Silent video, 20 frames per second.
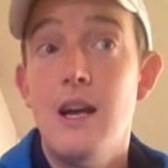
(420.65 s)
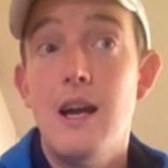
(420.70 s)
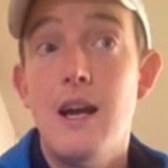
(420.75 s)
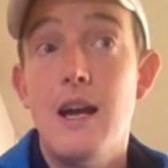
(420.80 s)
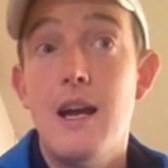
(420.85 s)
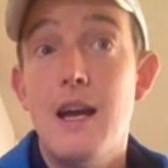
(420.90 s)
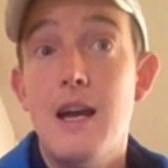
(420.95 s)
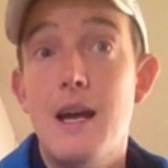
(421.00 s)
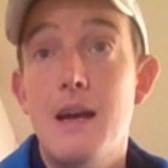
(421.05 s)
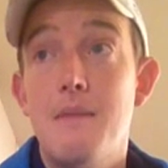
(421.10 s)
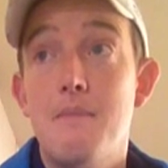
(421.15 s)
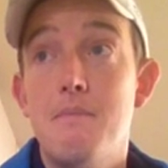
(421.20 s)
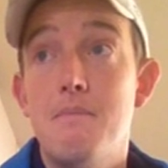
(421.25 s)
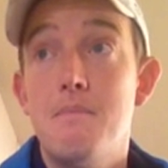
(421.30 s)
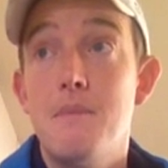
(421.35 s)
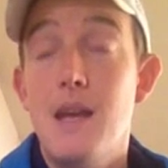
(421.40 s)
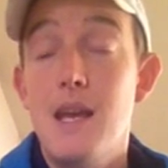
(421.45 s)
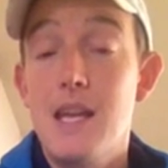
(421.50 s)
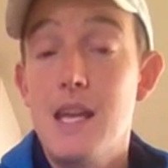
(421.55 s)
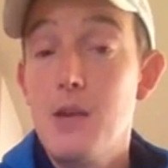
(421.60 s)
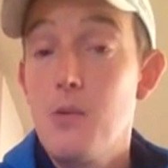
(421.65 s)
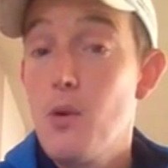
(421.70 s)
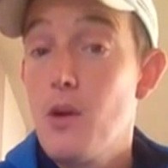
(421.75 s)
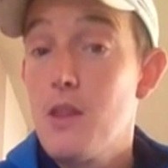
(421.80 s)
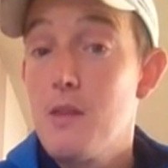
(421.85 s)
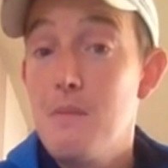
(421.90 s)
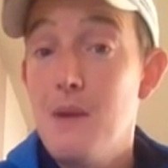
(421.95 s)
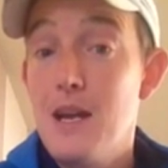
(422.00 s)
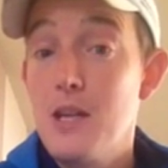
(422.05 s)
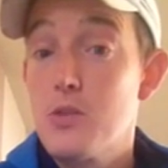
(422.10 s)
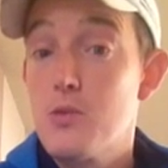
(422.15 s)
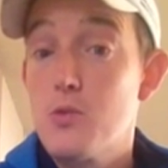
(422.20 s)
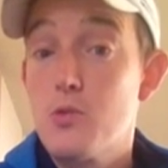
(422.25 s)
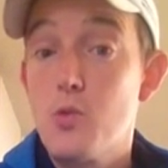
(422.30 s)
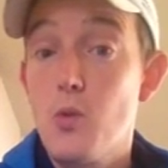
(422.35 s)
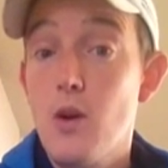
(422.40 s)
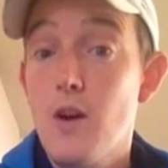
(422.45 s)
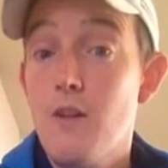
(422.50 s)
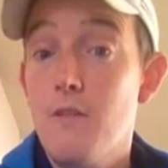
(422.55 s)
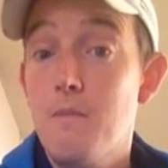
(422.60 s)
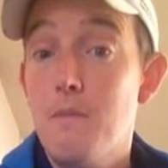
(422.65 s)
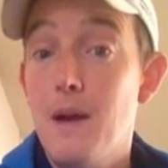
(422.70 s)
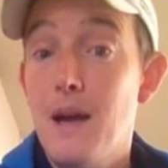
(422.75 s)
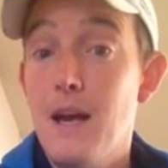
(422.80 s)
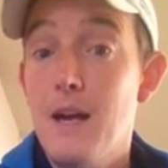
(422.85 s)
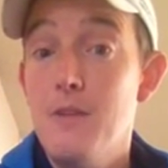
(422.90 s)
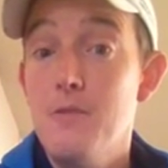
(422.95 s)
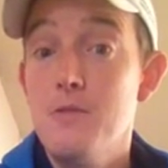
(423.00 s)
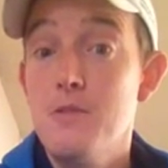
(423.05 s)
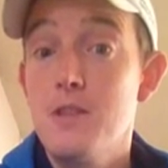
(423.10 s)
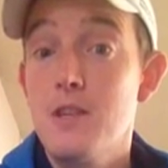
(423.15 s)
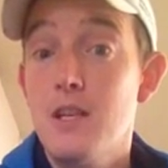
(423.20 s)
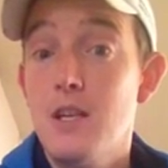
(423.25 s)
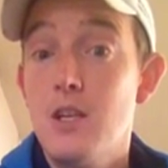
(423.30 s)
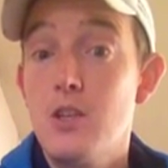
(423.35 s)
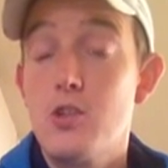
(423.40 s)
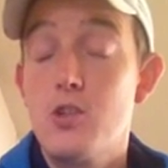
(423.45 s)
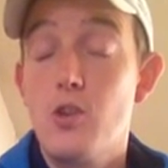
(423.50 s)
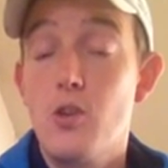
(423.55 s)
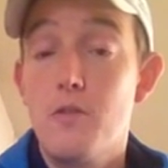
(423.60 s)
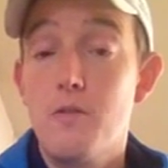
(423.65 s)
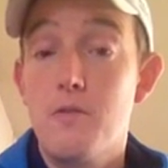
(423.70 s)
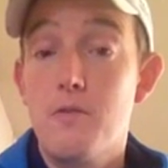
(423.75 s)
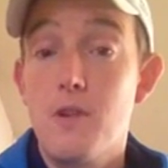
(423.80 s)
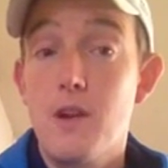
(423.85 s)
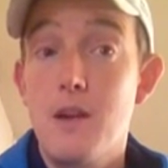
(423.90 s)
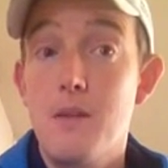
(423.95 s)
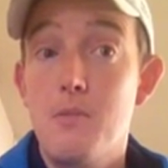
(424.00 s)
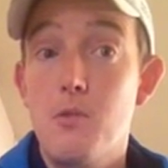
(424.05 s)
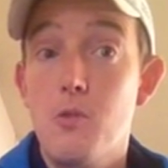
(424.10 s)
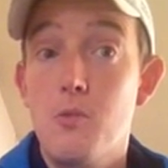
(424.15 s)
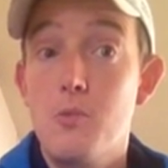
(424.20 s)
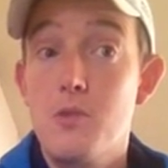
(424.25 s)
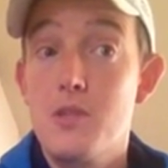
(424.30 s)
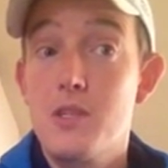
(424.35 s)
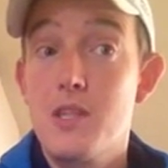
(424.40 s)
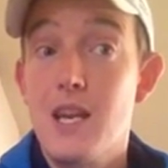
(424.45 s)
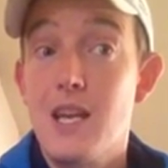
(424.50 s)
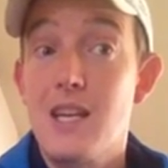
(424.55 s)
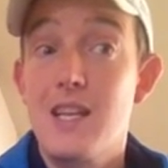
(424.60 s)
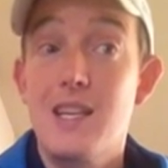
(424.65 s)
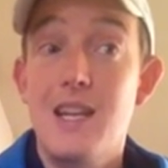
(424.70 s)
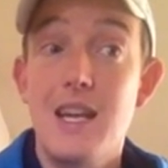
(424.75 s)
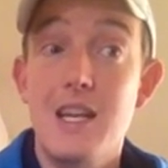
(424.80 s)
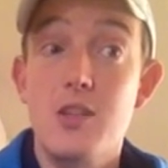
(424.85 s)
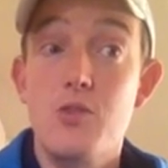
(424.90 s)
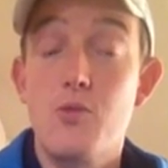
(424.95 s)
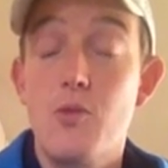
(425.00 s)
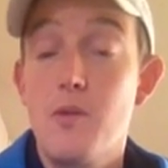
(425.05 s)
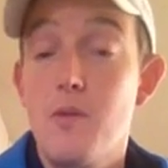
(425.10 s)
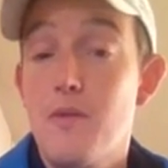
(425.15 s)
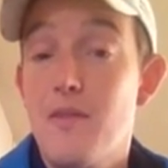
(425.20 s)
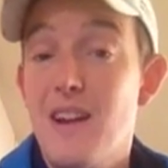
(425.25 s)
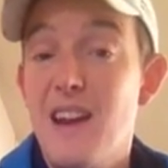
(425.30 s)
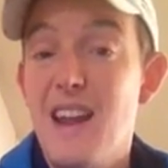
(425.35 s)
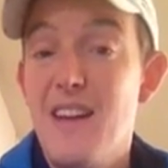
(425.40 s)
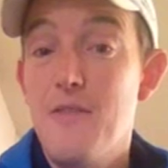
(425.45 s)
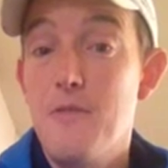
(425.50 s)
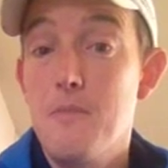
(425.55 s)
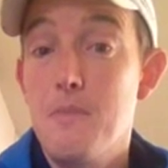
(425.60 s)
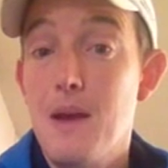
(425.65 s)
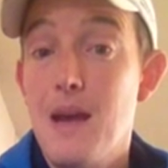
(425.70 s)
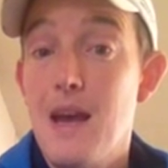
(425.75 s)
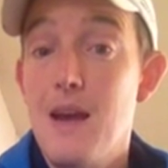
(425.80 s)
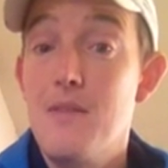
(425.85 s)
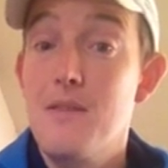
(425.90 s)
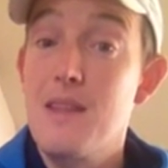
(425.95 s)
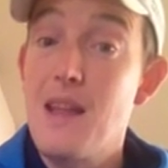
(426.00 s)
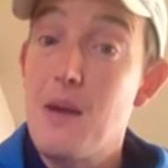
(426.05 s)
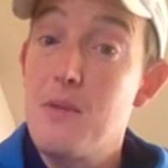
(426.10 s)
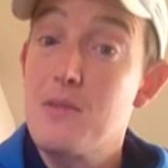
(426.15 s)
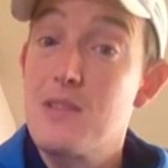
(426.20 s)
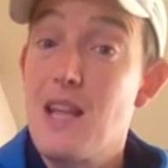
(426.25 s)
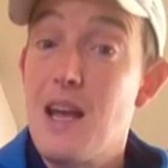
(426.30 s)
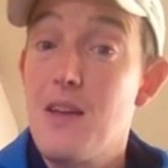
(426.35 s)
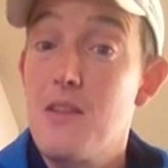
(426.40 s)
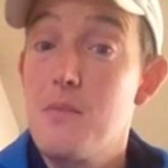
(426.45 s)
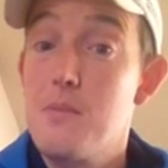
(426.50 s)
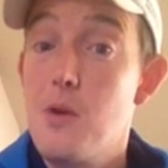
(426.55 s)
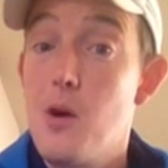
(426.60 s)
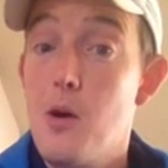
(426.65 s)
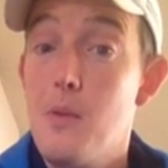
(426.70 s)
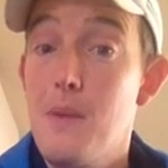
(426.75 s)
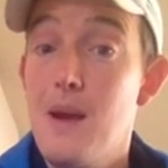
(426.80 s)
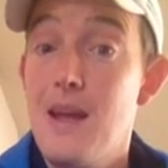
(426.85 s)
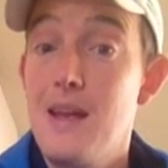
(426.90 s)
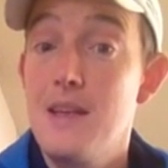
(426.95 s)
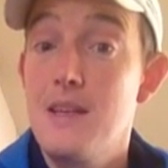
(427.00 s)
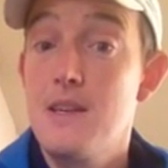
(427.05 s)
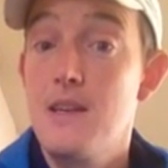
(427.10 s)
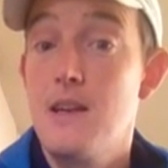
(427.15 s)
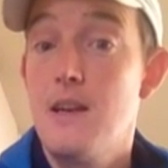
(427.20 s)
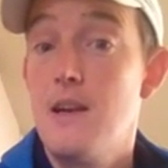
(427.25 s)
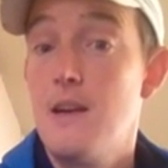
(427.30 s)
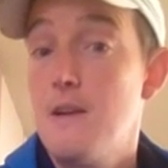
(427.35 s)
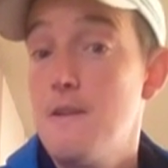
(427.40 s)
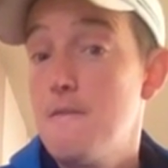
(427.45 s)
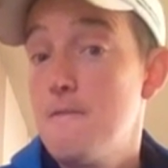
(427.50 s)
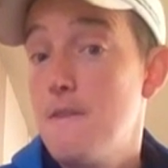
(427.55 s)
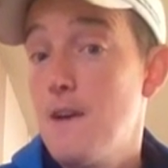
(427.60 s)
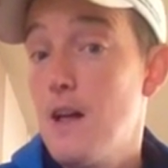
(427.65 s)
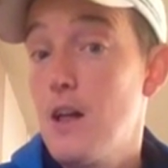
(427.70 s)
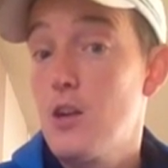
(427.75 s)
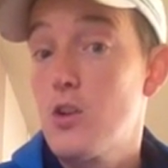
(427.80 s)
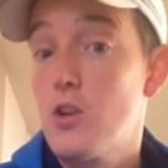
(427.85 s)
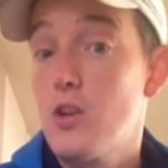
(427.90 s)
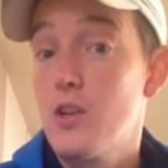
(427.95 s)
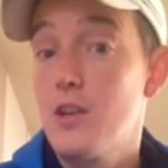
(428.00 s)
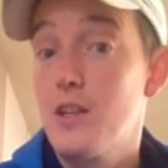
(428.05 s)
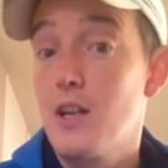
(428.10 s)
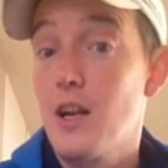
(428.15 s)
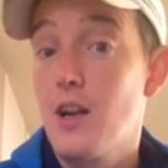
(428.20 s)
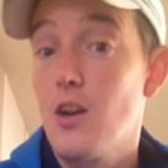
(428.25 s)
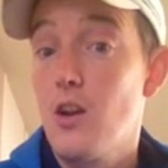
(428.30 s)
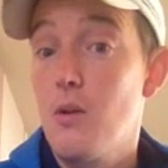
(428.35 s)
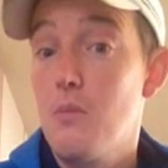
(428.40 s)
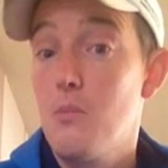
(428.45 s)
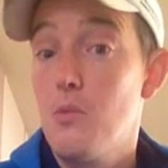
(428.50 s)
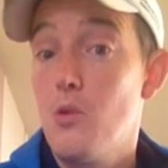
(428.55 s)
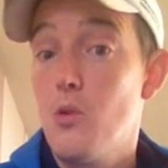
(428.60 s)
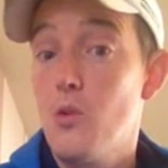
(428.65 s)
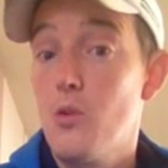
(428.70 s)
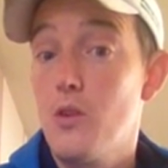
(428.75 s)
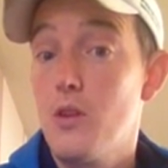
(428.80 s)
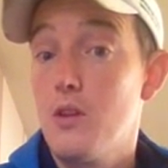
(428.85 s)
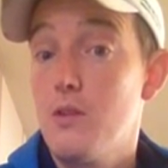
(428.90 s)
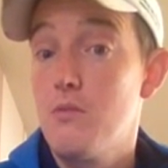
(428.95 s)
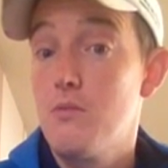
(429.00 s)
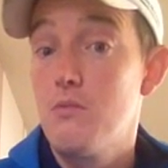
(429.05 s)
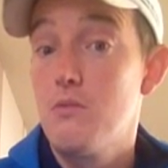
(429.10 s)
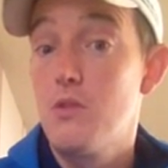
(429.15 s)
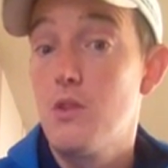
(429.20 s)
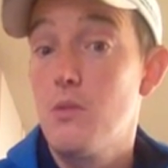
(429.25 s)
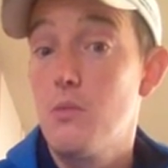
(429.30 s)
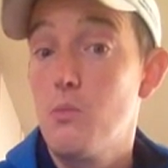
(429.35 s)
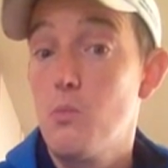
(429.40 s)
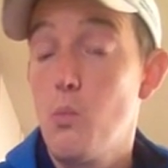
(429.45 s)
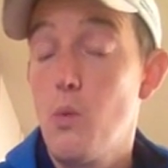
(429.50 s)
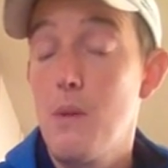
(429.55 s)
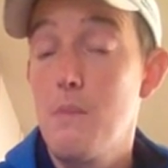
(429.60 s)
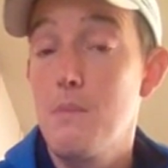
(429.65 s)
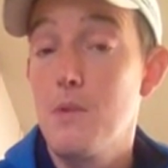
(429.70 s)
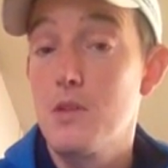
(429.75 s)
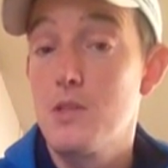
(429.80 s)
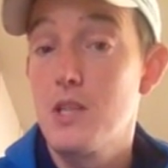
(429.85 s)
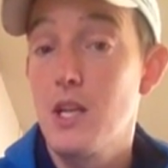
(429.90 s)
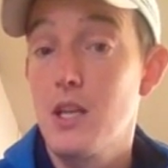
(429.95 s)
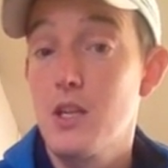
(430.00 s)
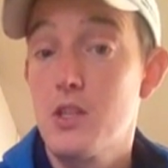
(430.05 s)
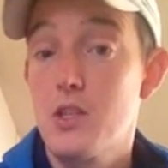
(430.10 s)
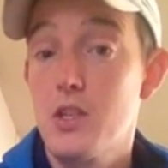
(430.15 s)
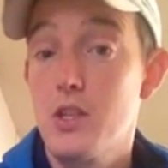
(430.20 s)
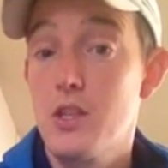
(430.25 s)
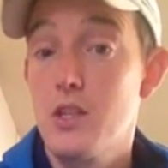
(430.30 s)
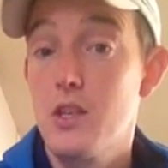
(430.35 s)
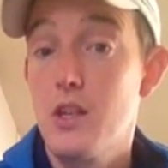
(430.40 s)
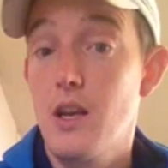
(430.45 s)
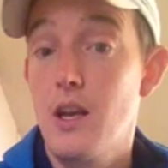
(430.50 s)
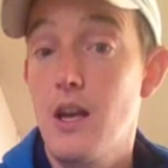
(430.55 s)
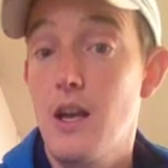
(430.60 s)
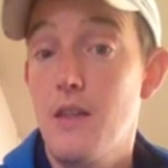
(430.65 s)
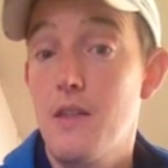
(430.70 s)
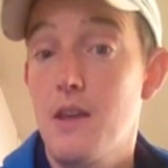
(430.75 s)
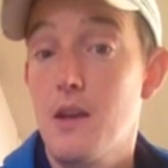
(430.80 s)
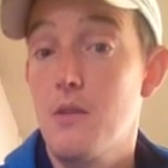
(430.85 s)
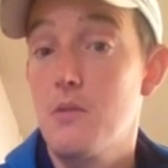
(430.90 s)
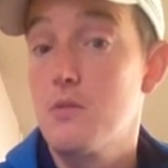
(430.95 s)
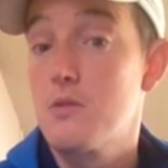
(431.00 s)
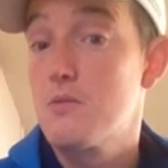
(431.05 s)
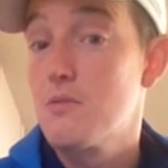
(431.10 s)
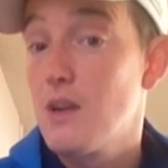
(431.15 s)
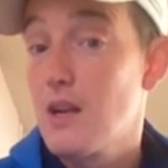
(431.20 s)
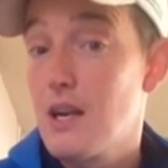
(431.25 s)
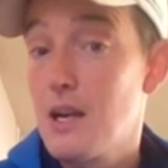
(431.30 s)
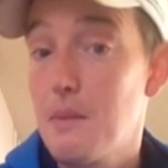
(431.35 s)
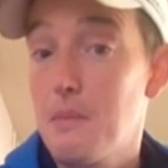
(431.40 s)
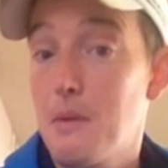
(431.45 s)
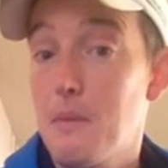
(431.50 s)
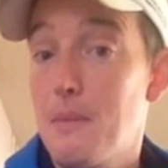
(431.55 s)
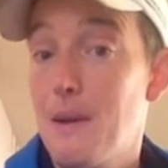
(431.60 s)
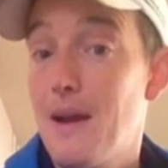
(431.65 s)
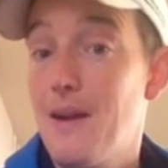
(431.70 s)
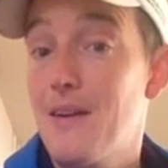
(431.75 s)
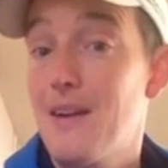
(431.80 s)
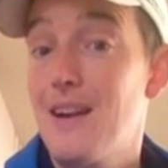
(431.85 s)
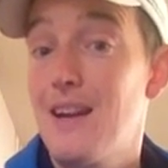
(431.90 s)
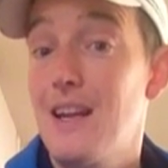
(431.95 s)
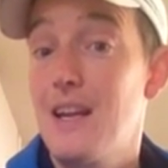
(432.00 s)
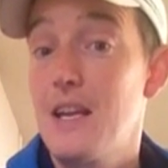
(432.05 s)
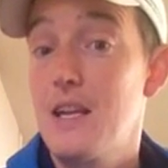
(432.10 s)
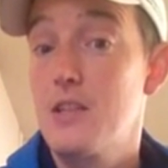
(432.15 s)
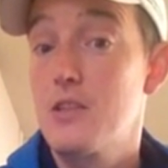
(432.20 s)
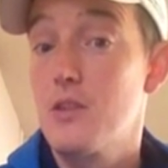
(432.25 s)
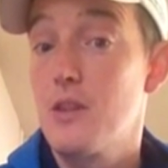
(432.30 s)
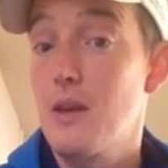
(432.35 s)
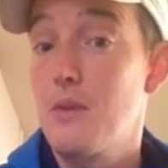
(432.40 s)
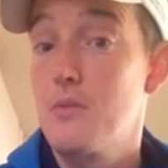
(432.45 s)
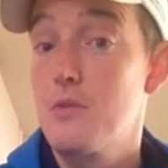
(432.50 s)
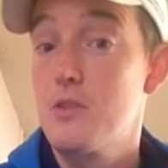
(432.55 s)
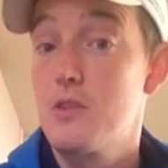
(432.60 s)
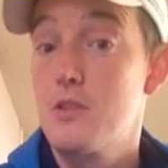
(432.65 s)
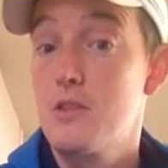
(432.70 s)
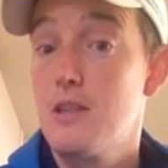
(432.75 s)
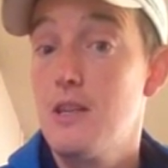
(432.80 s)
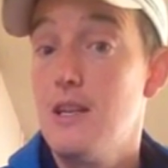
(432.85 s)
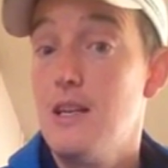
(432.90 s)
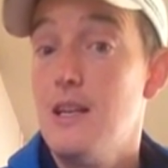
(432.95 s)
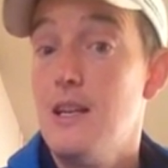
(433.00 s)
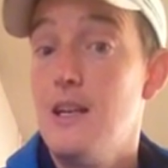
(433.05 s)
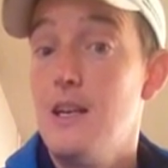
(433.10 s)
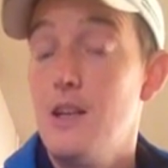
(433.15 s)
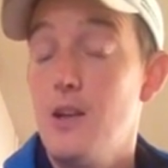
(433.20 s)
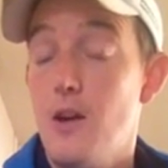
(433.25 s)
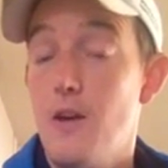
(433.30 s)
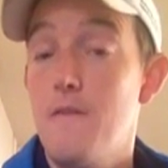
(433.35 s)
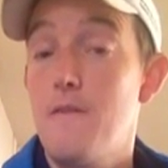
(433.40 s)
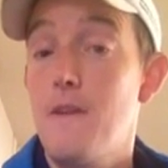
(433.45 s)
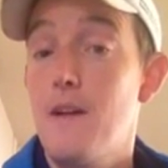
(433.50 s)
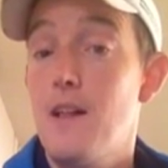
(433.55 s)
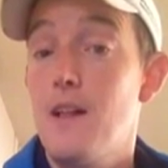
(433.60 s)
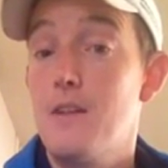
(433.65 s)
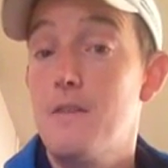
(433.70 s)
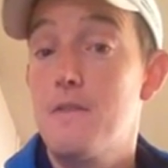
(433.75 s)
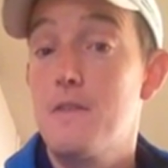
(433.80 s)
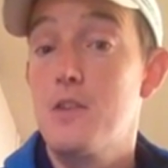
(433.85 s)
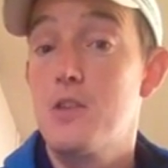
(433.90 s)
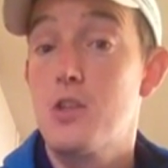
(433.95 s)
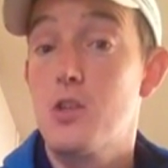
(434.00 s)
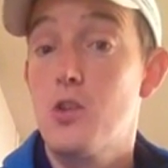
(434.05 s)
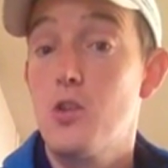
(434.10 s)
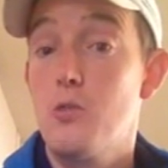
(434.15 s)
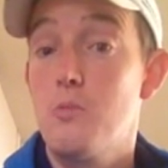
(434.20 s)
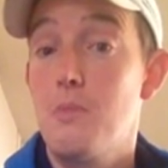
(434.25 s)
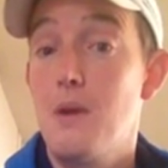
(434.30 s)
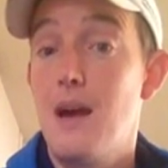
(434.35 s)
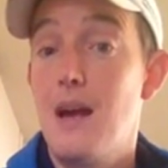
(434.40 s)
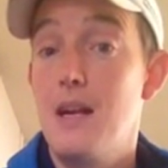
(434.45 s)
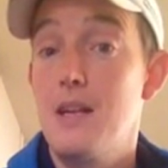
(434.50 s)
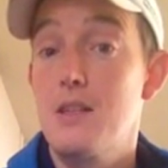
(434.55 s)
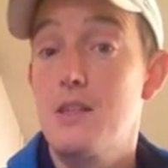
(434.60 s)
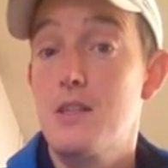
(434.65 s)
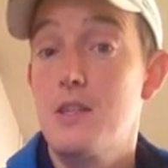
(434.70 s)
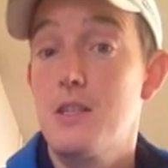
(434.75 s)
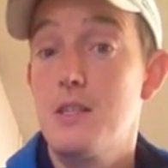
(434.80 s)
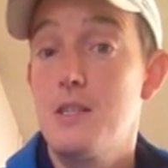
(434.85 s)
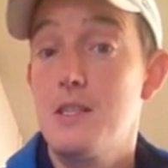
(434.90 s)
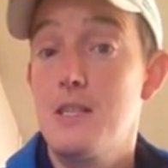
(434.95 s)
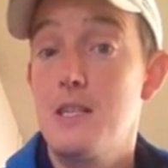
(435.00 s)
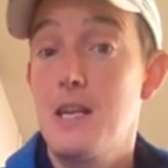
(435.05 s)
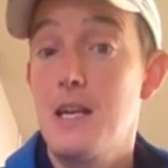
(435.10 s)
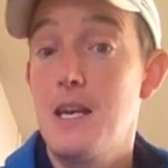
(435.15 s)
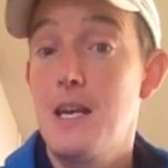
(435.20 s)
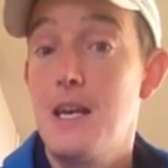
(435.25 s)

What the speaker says: Iggy won the match with £12. John Freeborn was second next to him with £11. That was down the bottom end. Felt I couldn't have done a lot more than win my section. I think I was a couple of pound clear, so that was, I felt I'd fished a good match, and